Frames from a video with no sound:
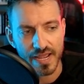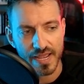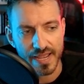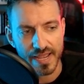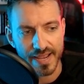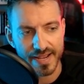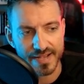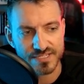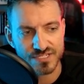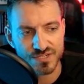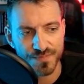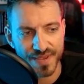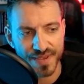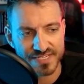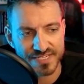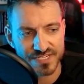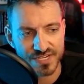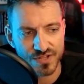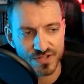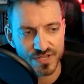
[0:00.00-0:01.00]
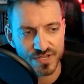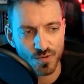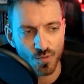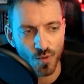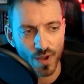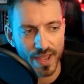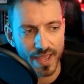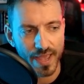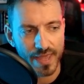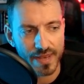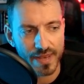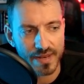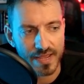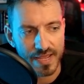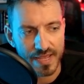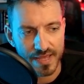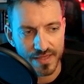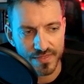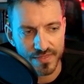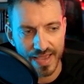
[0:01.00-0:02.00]
It's basically when
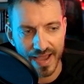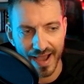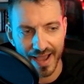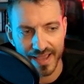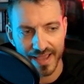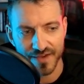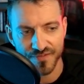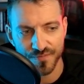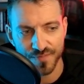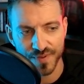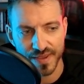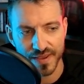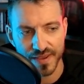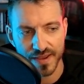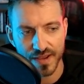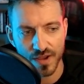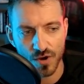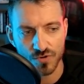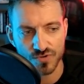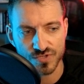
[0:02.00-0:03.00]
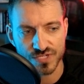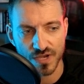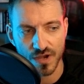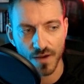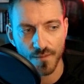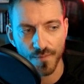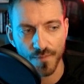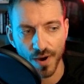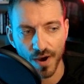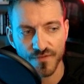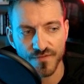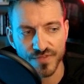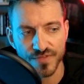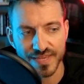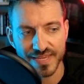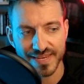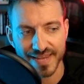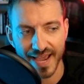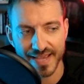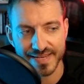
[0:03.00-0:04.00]
the IFP goes above
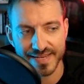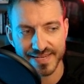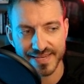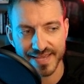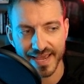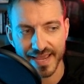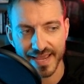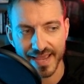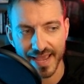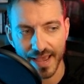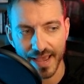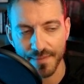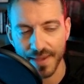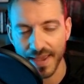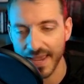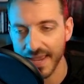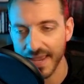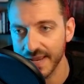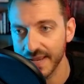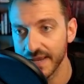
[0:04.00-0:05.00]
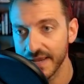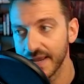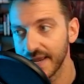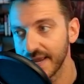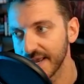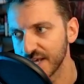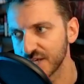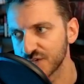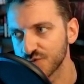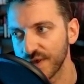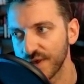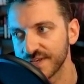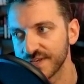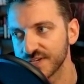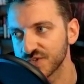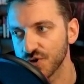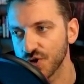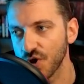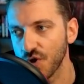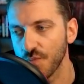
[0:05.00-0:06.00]
the 90-day MA is when this
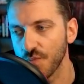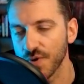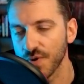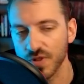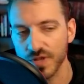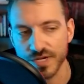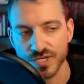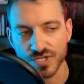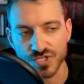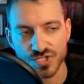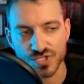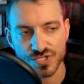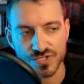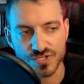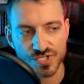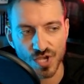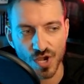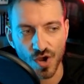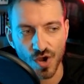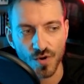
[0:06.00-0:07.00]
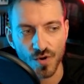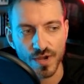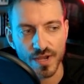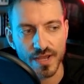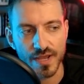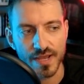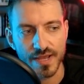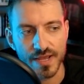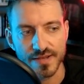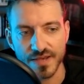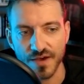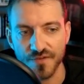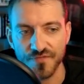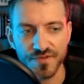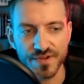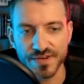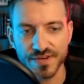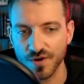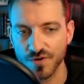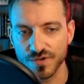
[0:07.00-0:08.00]
will go bullish. So definitely
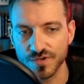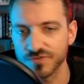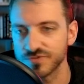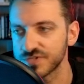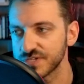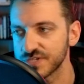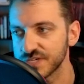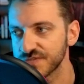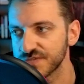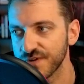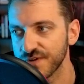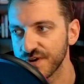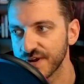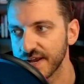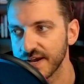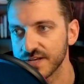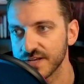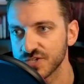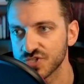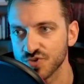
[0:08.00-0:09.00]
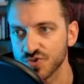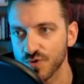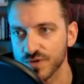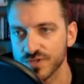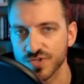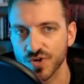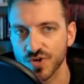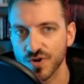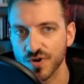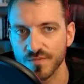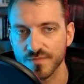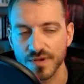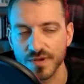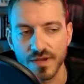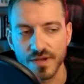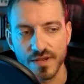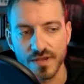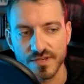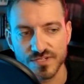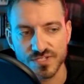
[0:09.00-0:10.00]
don't use this for any kind of short-term
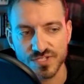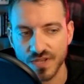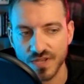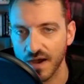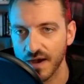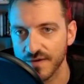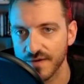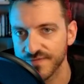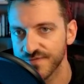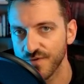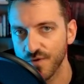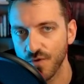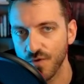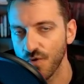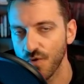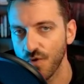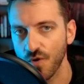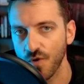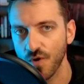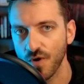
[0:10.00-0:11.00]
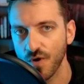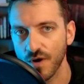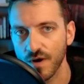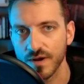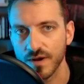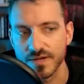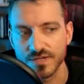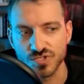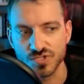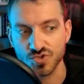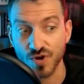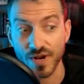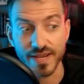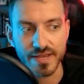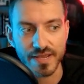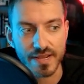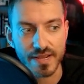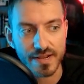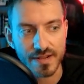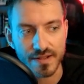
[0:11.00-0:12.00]
stuff or
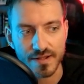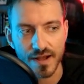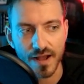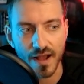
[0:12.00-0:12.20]
trading.